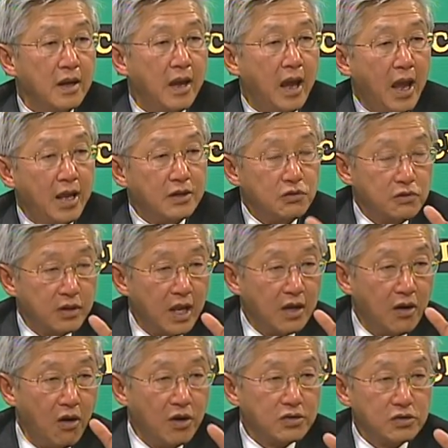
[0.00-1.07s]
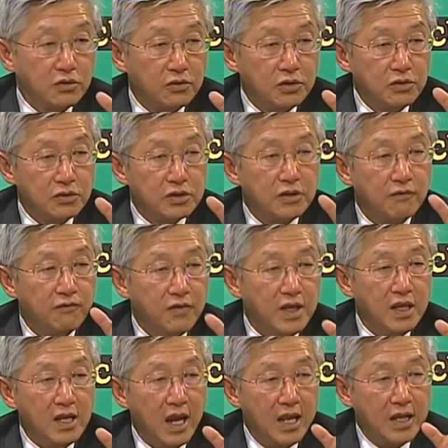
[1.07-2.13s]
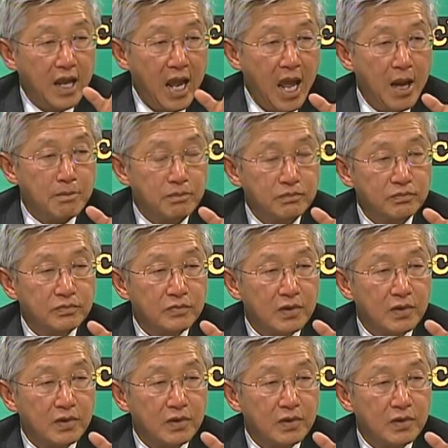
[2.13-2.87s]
And you can also use the V and M